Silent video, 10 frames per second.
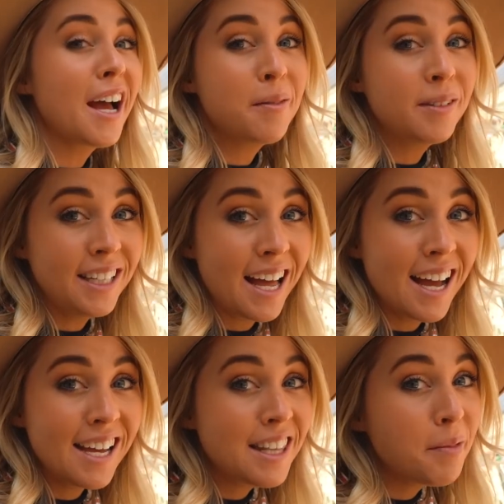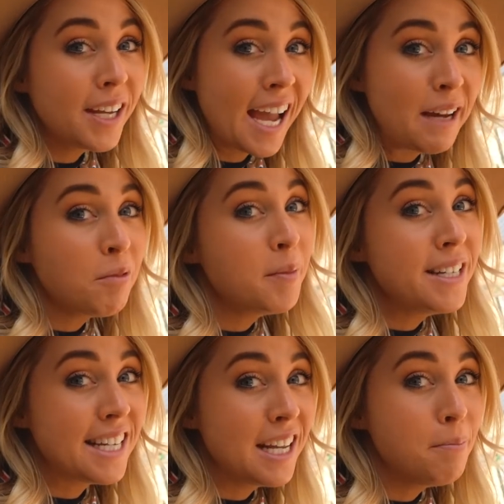I am glad that we came when we
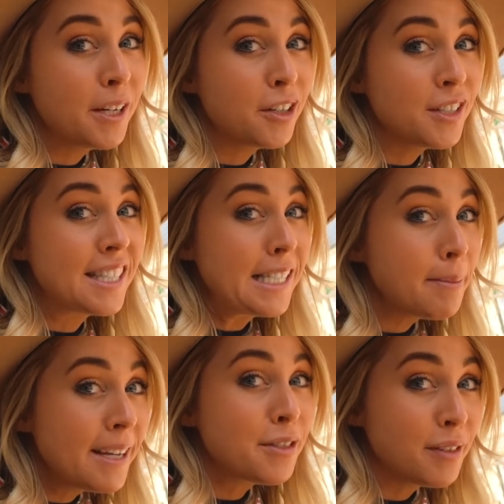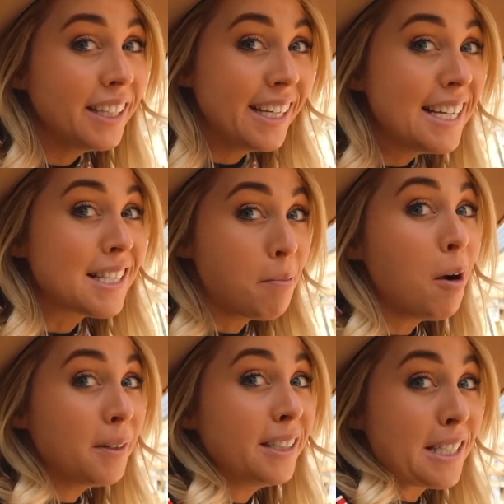did because this place really is a
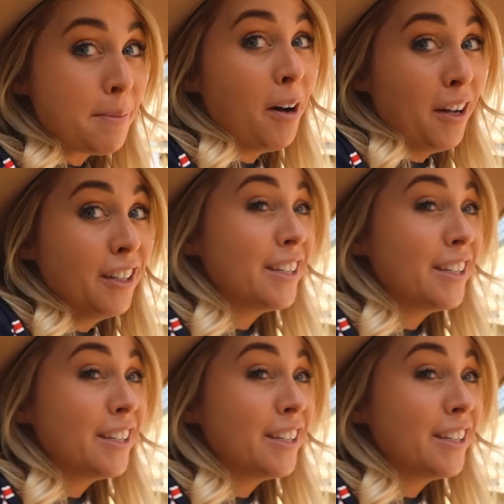popular spot.